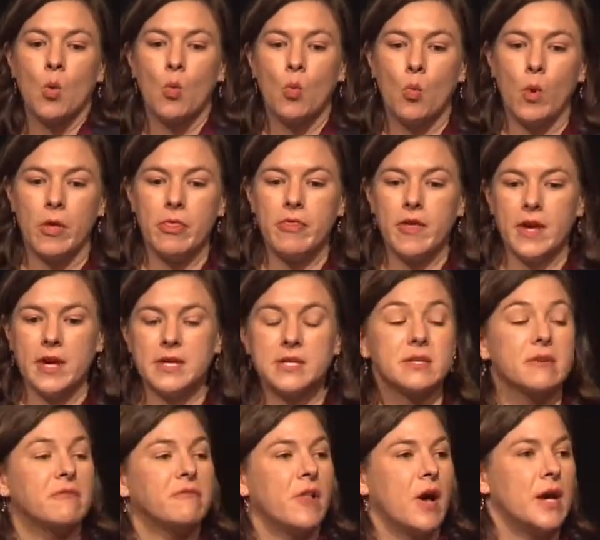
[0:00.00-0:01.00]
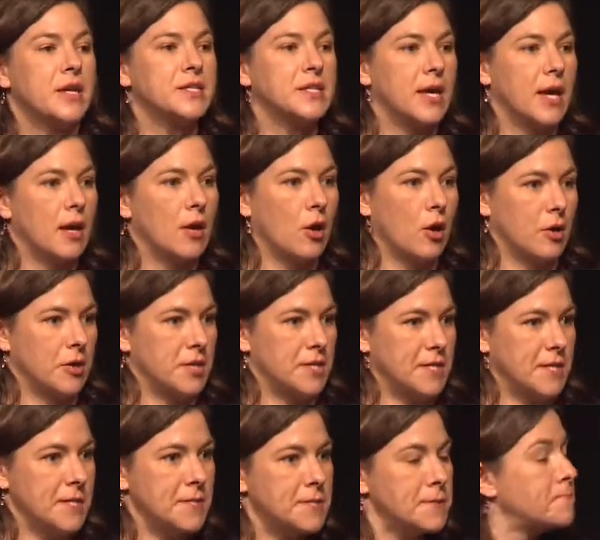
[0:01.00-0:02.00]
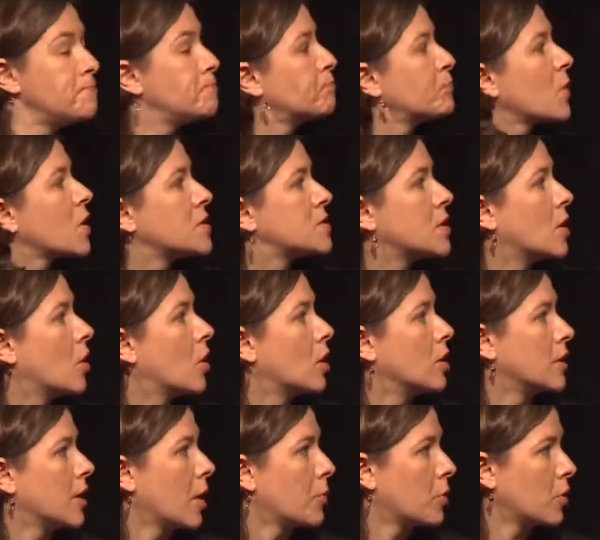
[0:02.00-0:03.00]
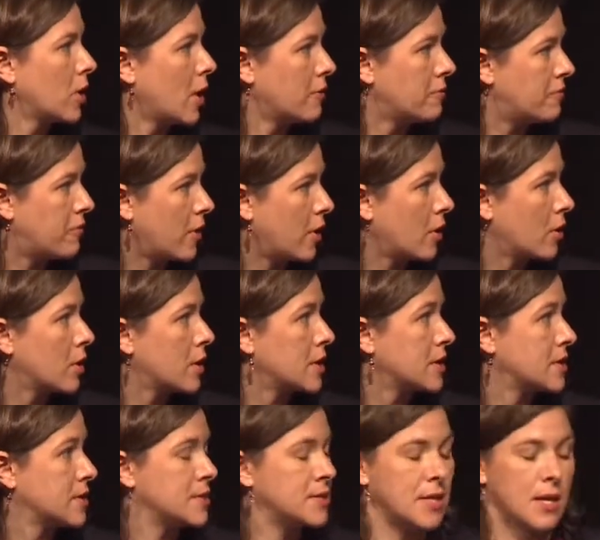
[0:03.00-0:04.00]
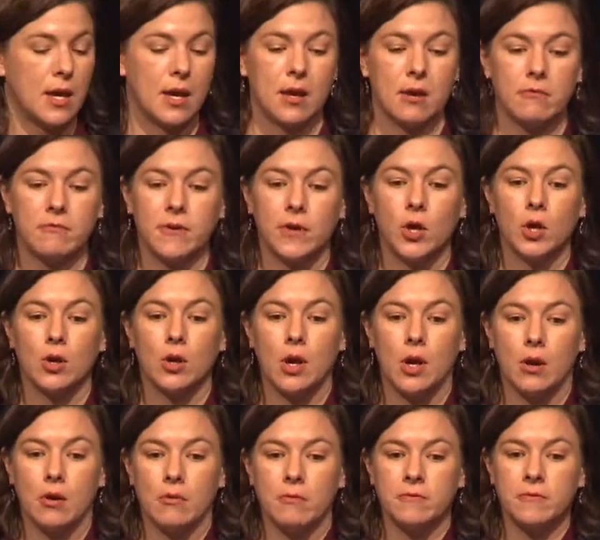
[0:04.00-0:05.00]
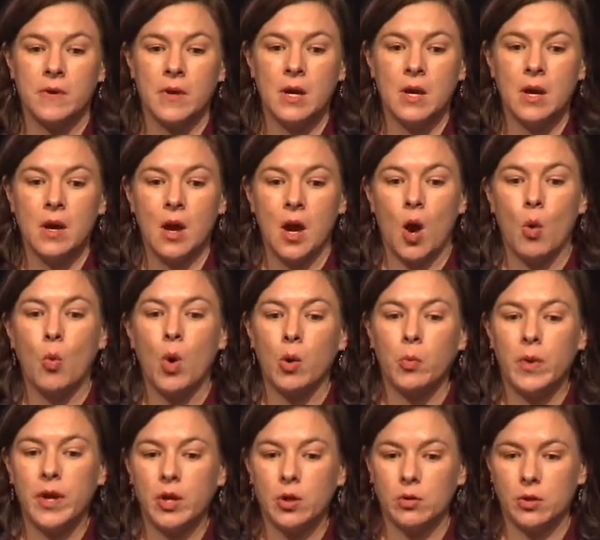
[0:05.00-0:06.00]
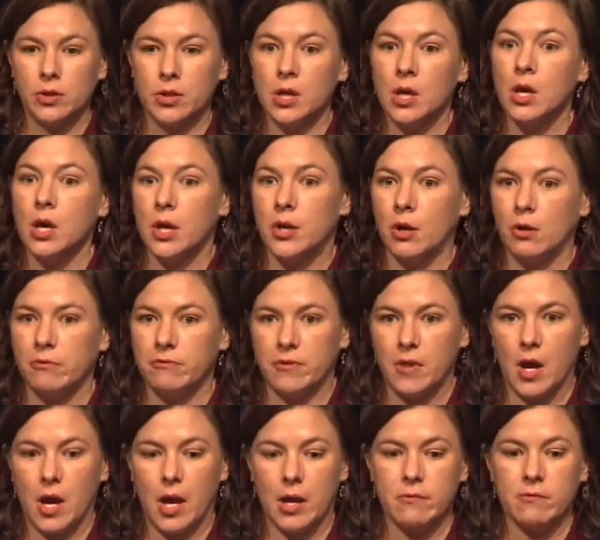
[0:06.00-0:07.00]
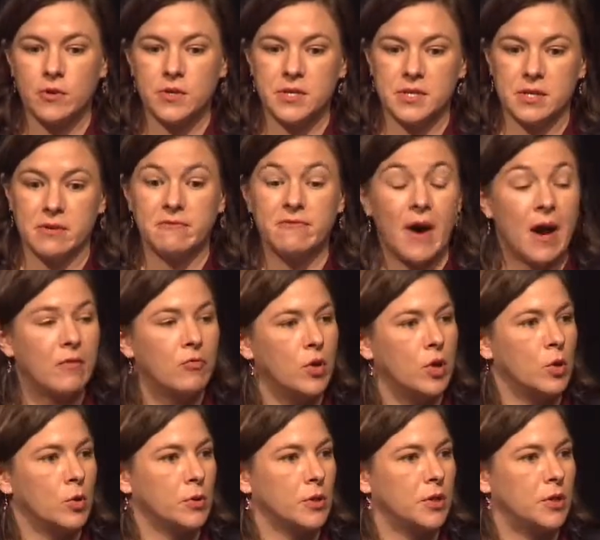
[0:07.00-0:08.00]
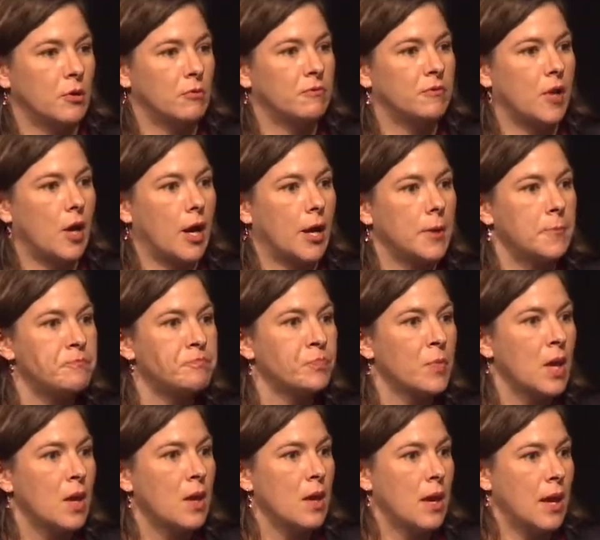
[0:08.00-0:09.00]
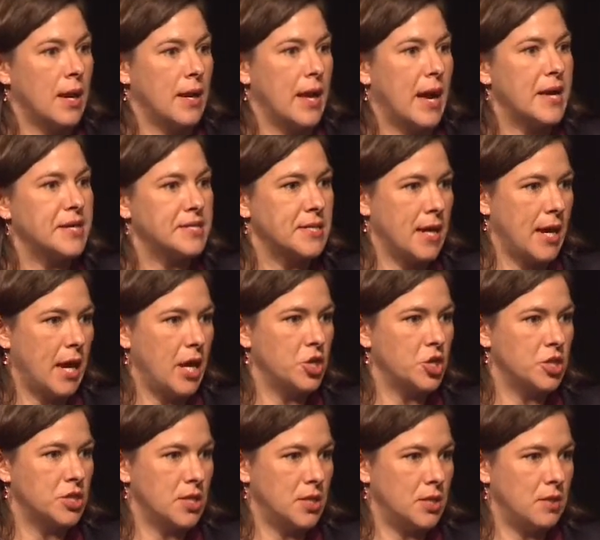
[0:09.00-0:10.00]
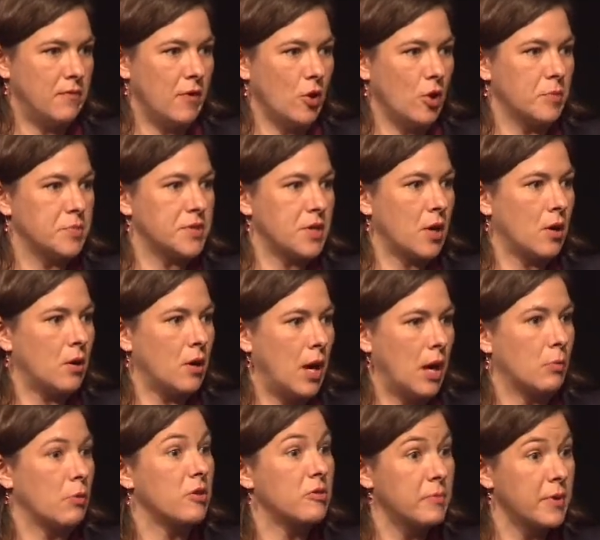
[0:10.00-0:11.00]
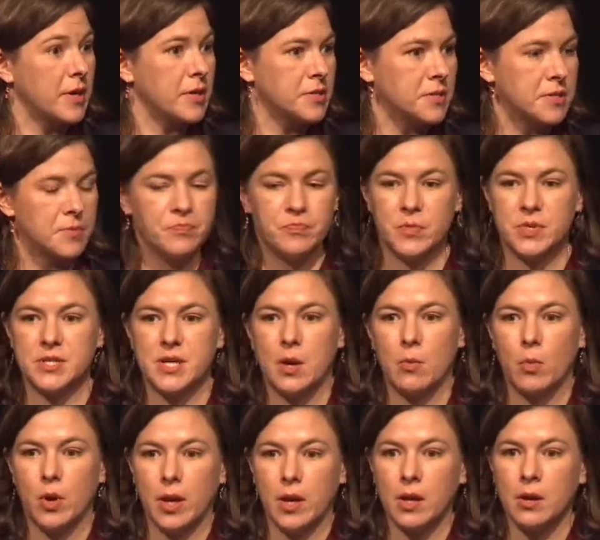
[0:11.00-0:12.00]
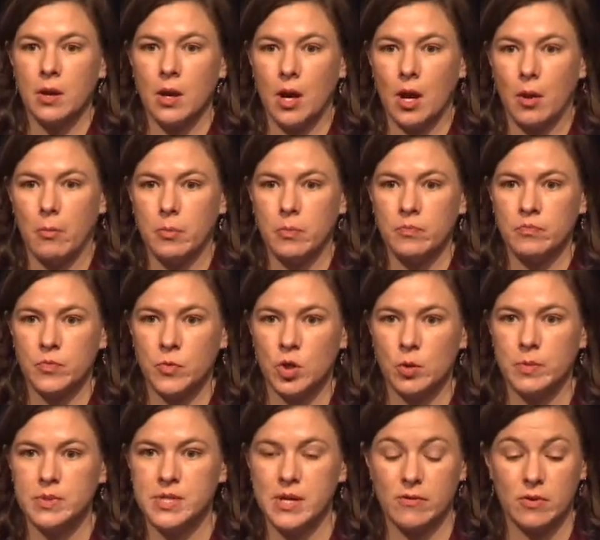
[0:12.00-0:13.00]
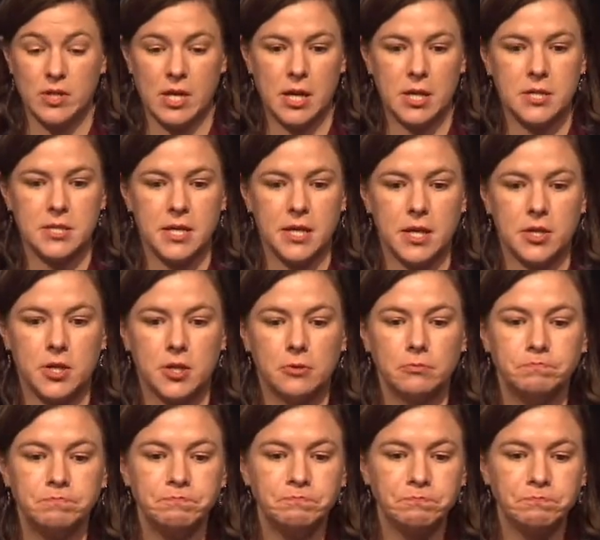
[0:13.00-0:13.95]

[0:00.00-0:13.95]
One thing is that flies get heart disease. So in the upper left there is a figure of a 1-week-old adult fly versus a 5-week-old adult fly. And as it ages, it develops arrhythmias, the same way humans have a tendency to do.